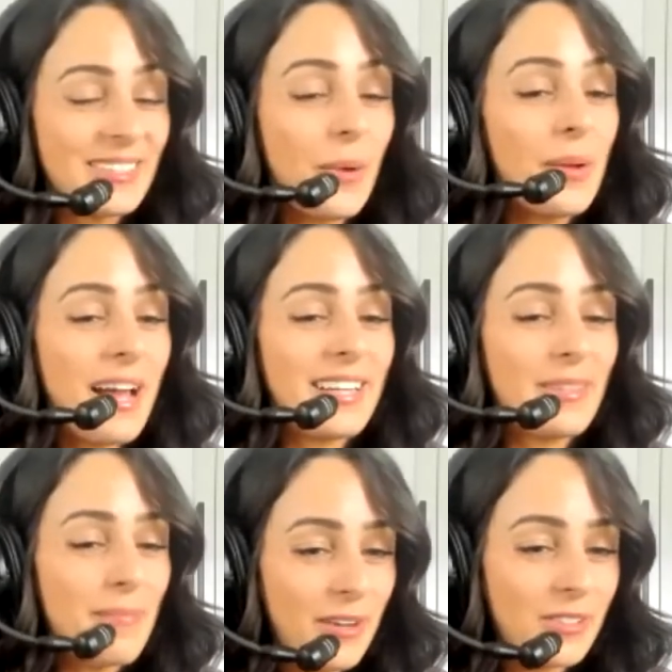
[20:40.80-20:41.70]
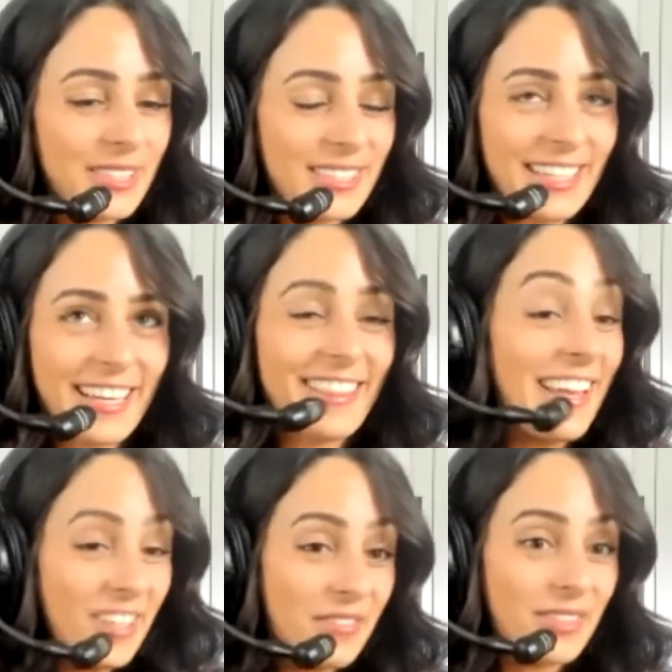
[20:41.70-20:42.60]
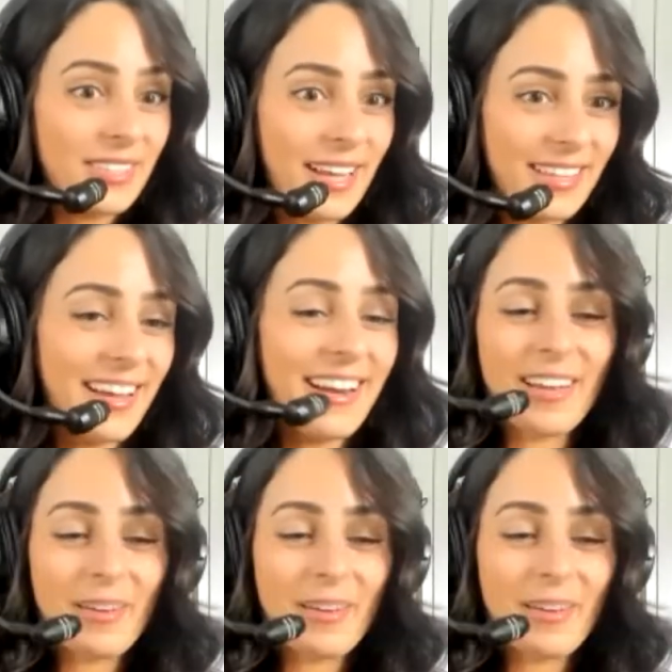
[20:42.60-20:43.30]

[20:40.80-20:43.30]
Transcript: going back to the boundaries thing, thank you for saying that. I